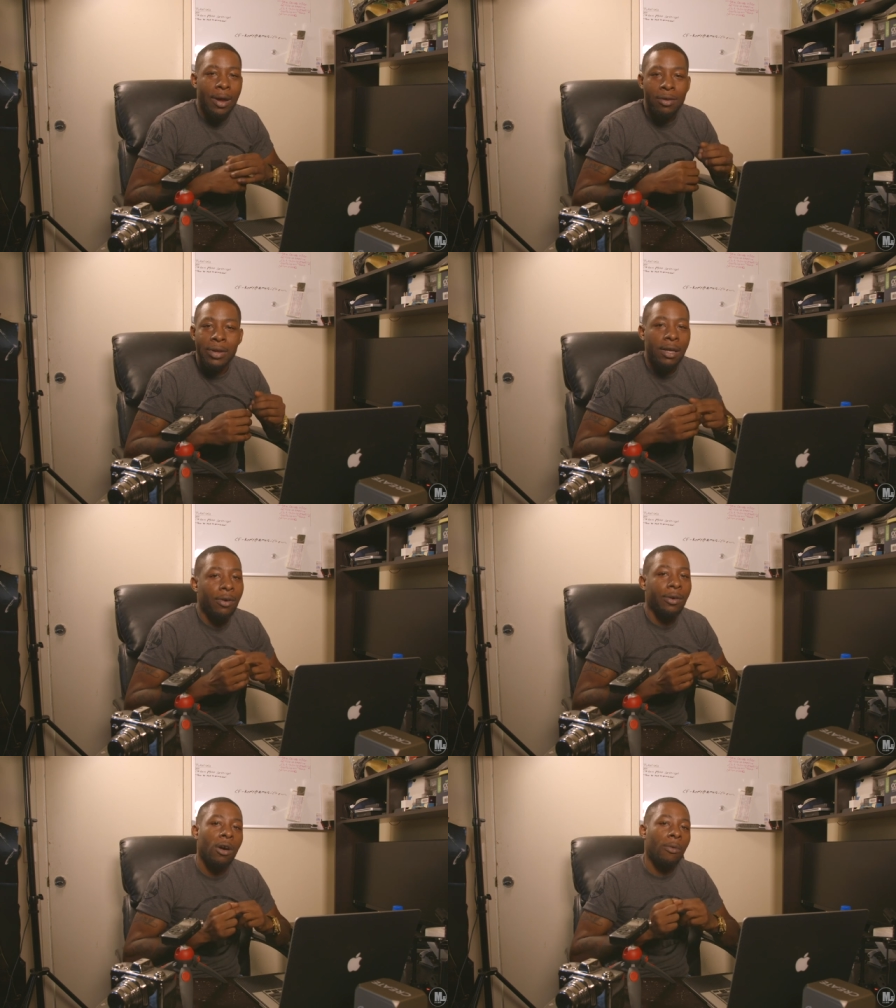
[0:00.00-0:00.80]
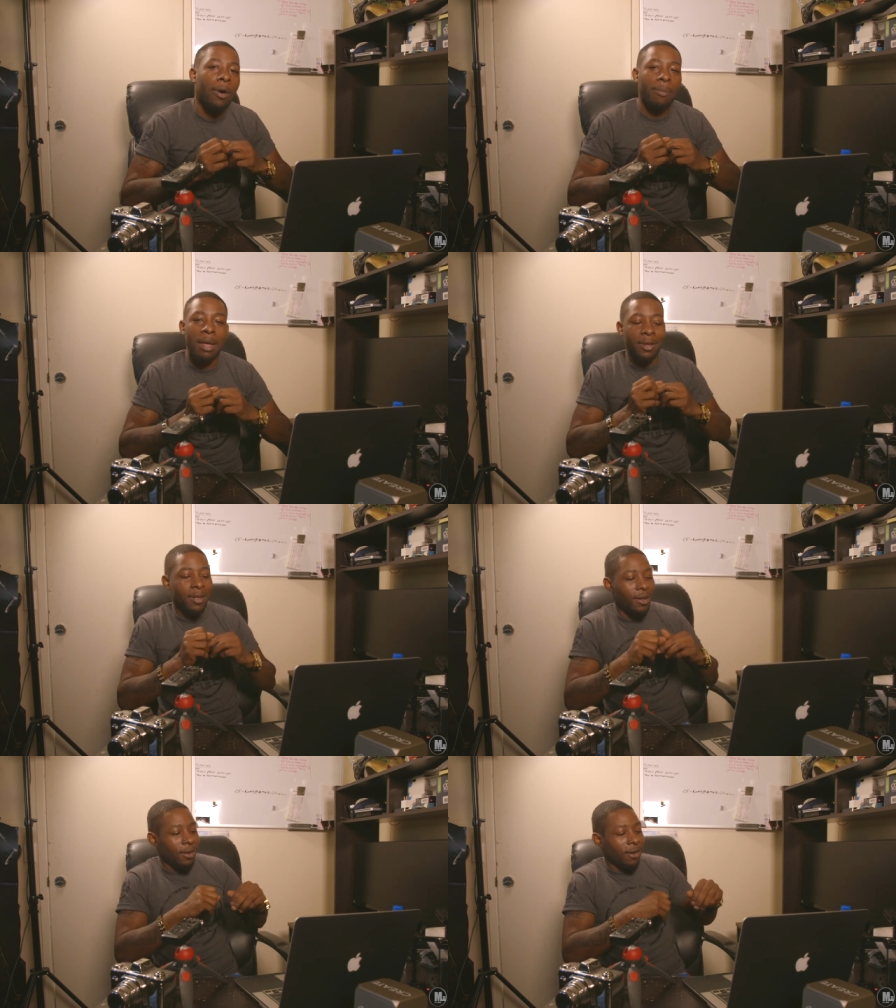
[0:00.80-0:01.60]
ground, you ain't going nowhere, baby.
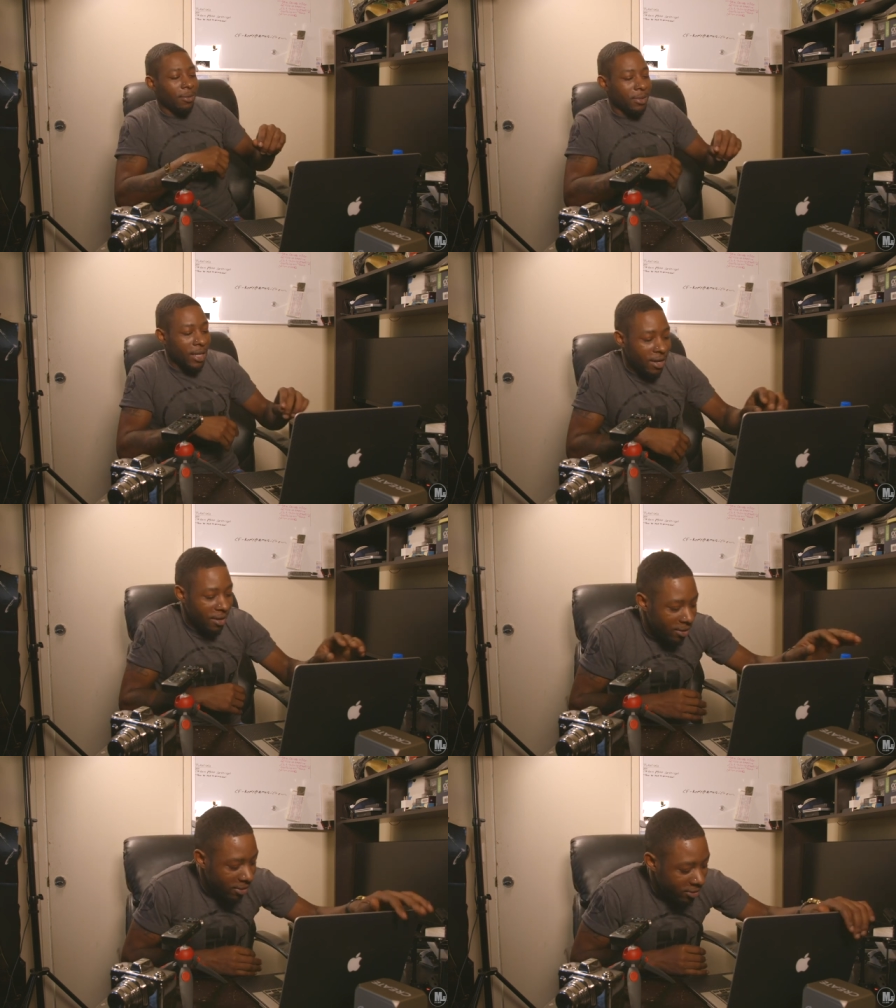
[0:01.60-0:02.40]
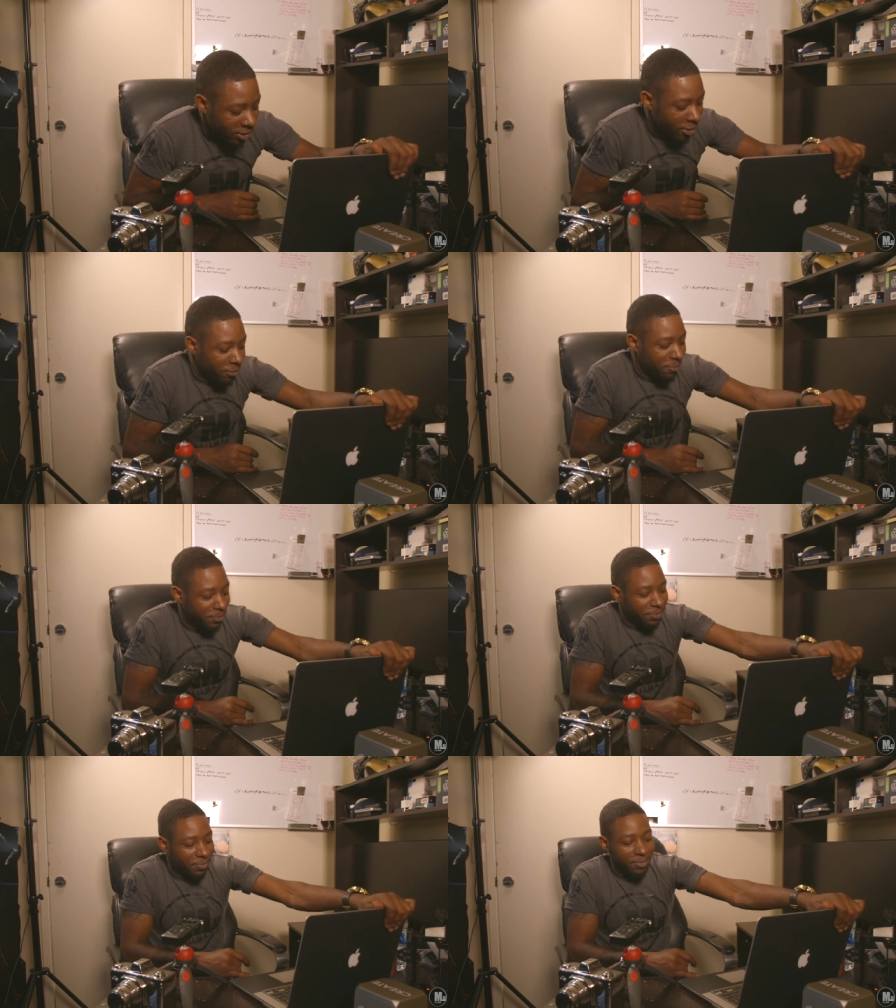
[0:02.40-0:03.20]
You know what I'm saying? So
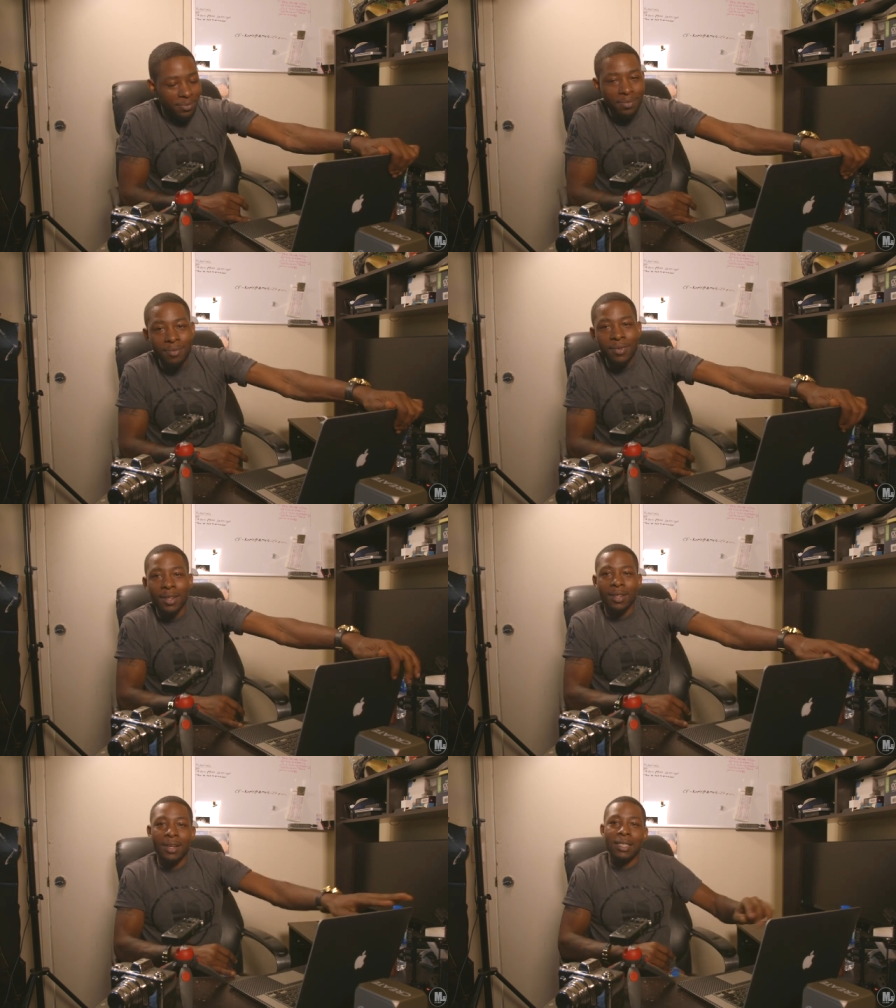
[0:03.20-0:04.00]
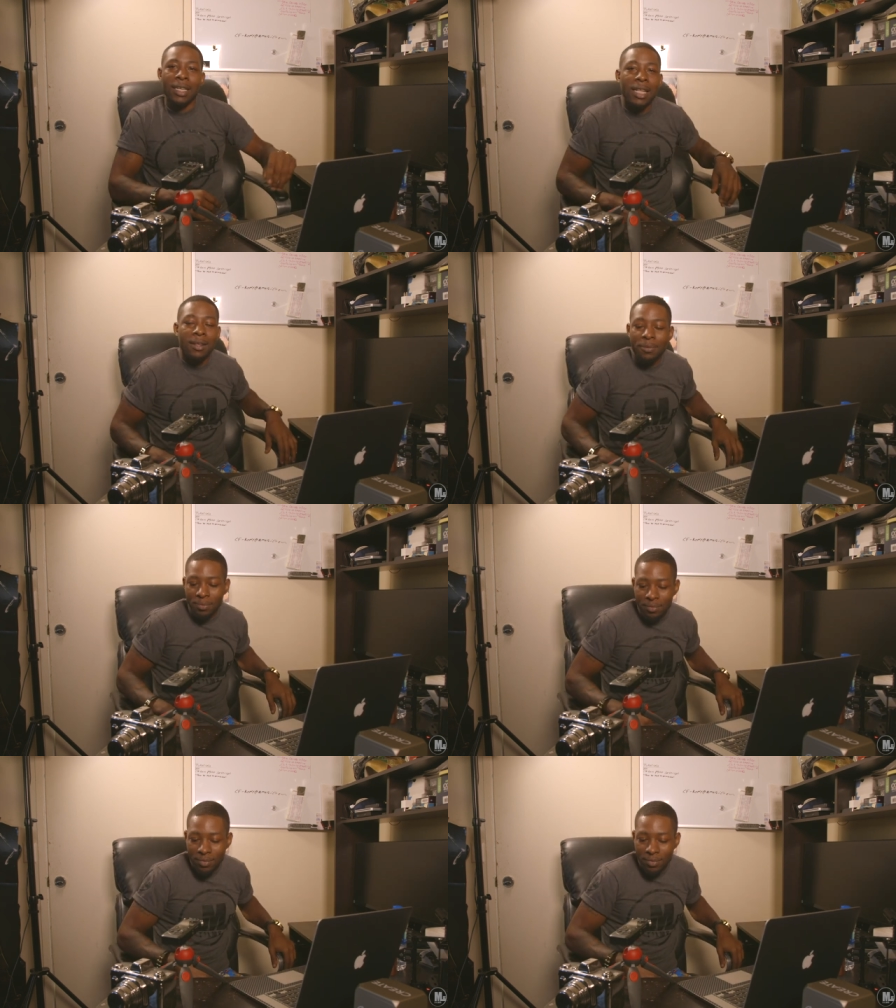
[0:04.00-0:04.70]
let's get it.